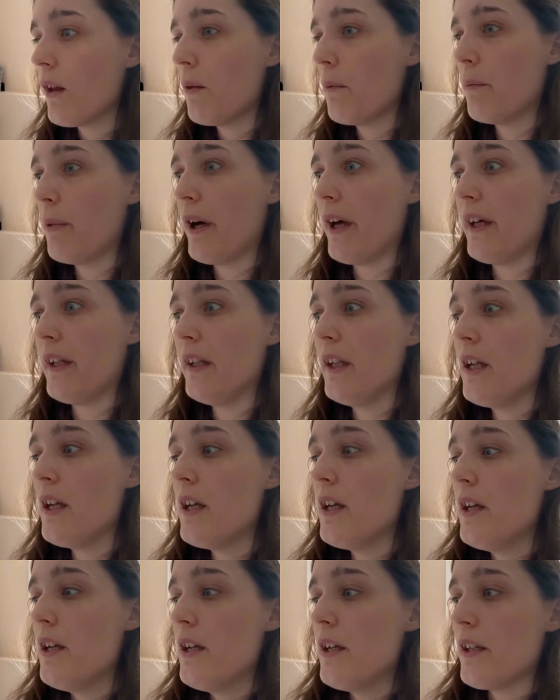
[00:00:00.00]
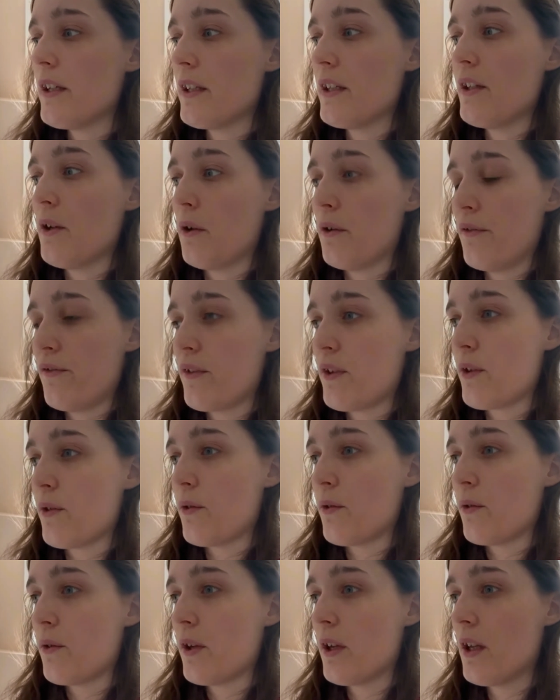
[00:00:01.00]
But, you know, if
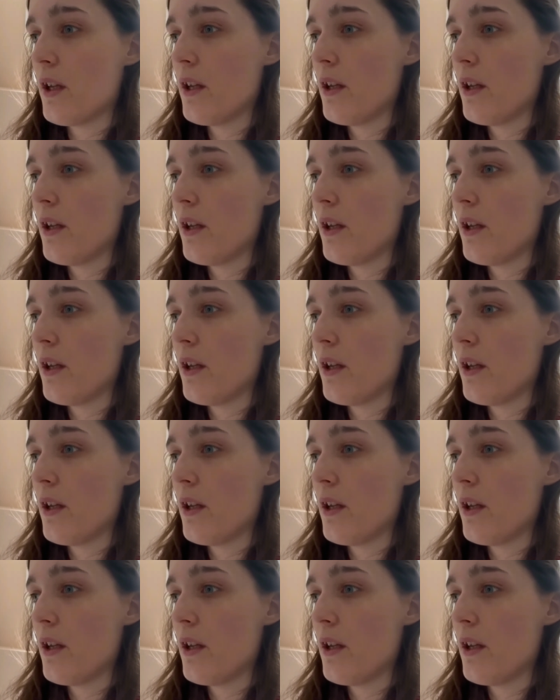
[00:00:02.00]
you